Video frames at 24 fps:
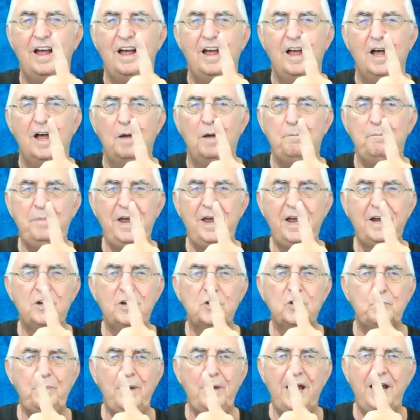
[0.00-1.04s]
a big
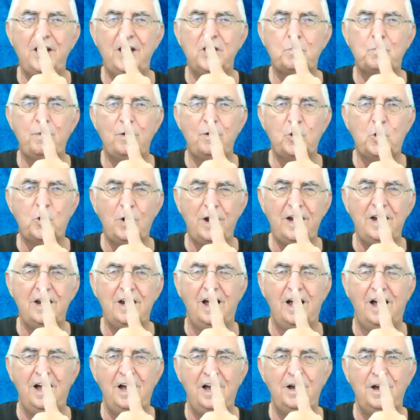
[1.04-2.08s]
space between
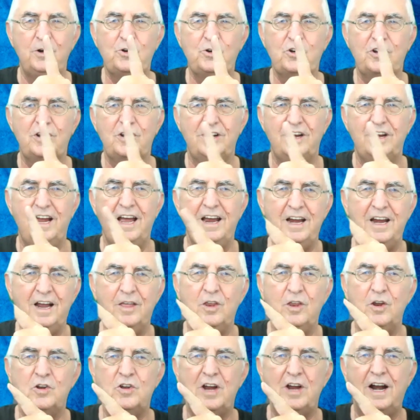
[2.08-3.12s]
us and the
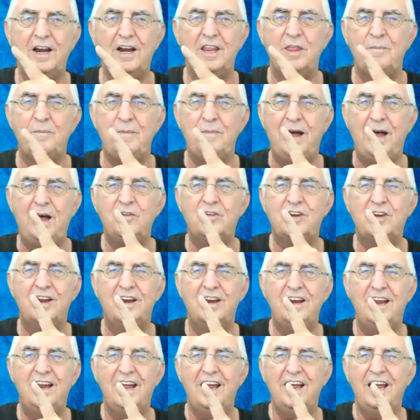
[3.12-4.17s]
other side of the
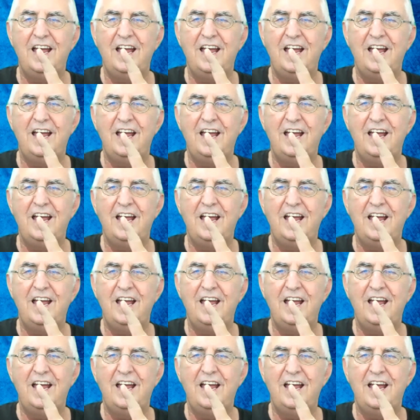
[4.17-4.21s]
mountain.